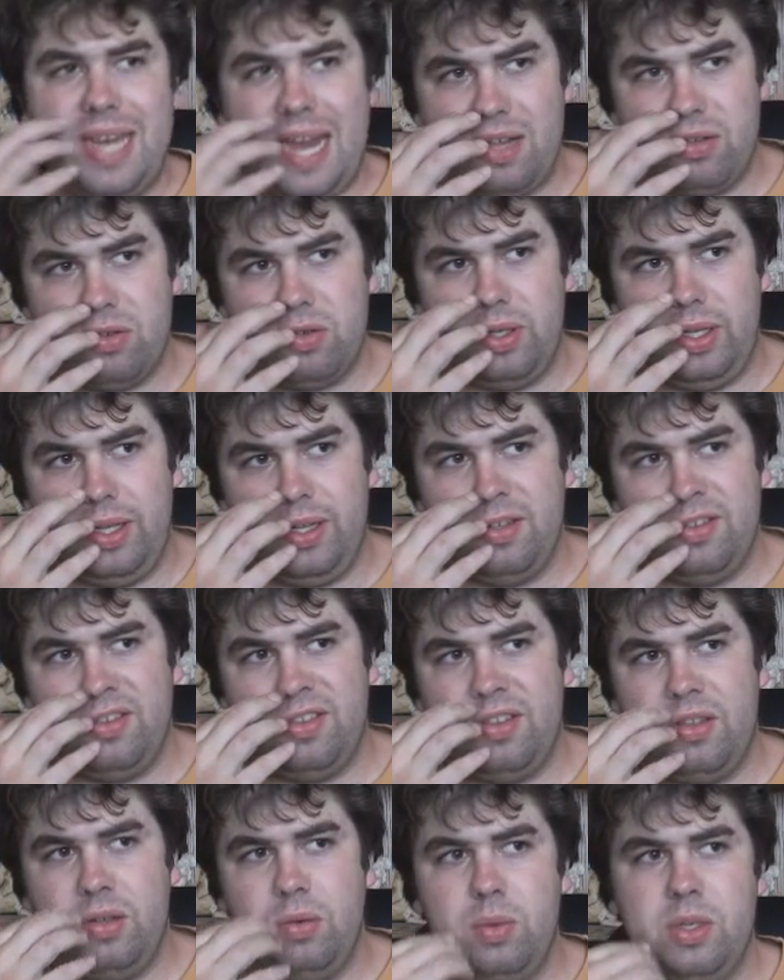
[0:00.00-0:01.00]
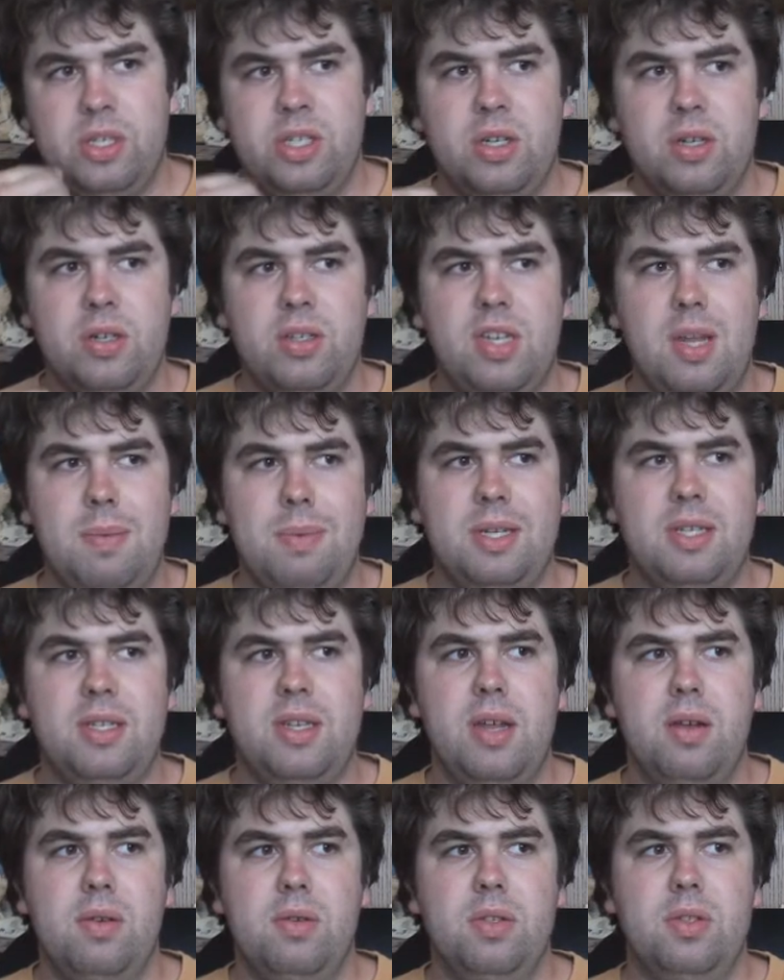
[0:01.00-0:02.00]
gastroliths, which are stomach
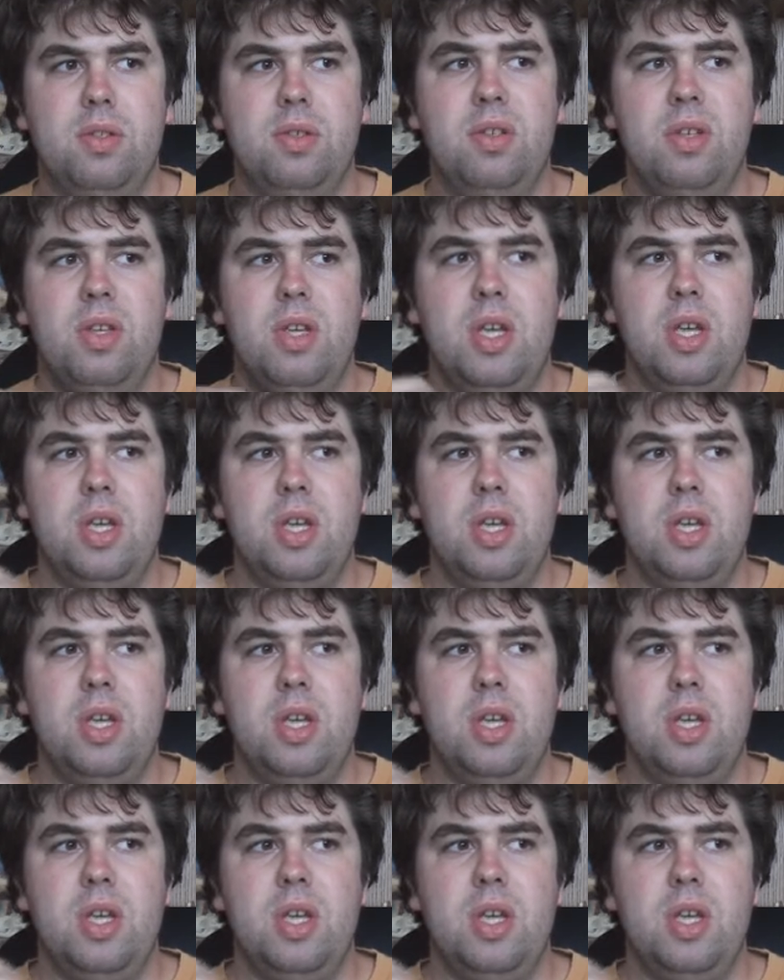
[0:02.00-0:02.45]
stones,